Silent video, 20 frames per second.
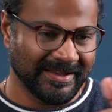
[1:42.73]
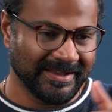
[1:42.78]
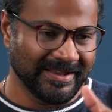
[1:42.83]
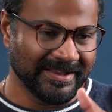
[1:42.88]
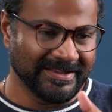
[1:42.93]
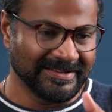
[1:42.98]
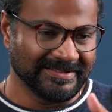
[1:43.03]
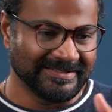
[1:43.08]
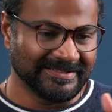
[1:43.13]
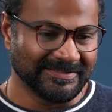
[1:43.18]

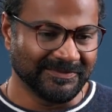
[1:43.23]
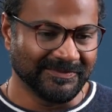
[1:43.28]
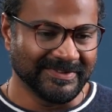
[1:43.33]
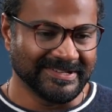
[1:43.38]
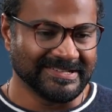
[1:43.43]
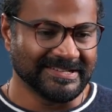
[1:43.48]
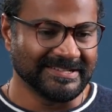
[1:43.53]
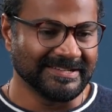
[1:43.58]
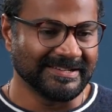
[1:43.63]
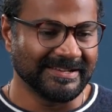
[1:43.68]
In its
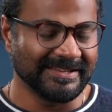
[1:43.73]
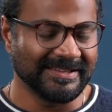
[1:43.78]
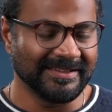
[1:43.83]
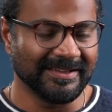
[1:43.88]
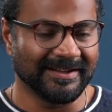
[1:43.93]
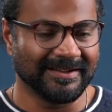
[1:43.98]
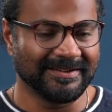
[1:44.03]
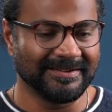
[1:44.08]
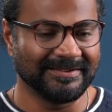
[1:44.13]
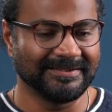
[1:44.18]
vicinity
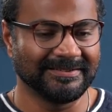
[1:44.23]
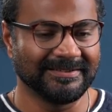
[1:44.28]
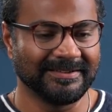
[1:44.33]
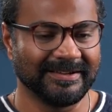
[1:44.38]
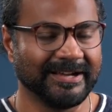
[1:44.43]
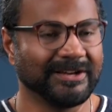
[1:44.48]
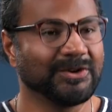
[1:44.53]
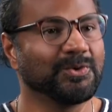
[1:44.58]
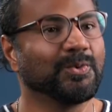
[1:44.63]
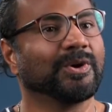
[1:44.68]
are the
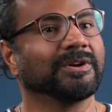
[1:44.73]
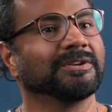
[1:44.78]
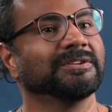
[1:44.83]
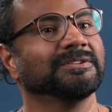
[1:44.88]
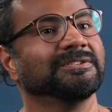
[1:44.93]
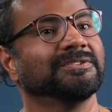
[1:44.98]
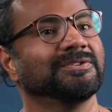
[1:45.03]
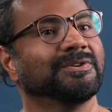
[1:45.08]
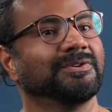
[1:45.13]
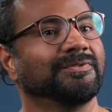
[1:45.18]

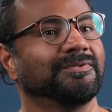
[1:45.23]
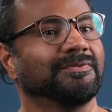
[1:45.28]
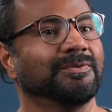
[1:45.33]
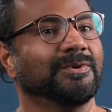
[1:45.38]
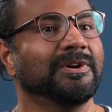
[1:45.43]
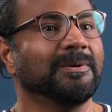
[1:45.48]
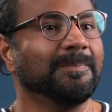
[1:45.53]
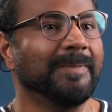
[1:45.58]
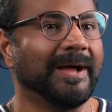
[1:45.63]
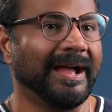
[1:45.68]
headquarters of
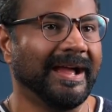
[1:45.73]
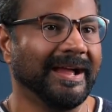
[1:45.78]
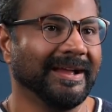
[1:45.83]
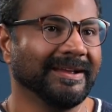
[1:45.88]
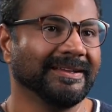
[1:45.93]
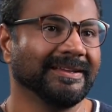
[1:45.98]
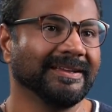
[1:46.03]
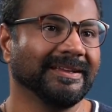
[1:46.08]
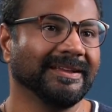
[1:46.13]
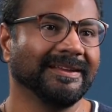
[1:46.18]
World
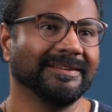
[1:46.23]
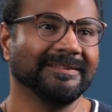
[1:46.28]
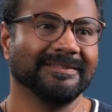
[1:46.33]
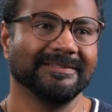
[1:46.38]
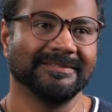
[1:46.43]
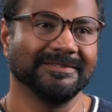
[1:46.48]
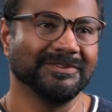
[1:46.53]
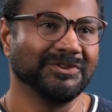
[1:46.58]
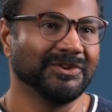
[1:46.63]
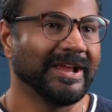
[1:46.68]
Bank
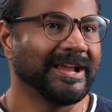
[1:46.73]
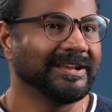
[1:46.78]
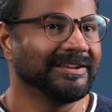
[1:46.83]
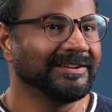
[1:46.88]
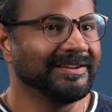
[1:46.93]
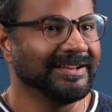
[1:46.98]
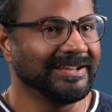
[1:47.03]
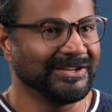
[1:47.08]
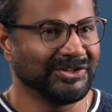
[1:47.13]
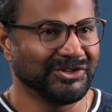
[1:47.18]
and
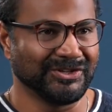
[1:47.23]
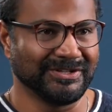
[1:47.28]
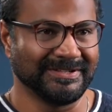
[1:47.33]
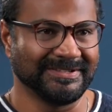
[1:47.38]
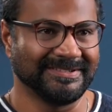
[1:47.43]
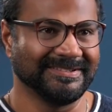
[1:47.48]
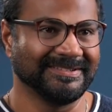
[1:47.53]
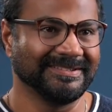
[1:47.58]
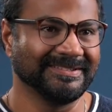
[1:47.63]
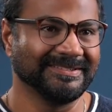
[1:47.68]
United
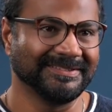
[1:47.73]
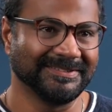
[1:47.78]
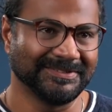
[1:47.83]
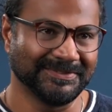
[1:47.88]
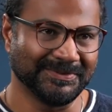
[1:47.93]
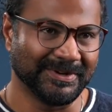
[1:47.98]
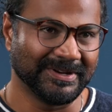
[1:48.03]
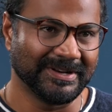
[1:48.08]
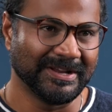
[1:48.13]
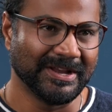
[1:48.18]
Nations and
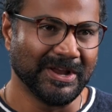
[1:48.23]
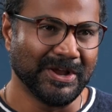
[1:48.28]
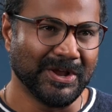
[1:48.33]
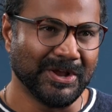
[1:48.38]
so on.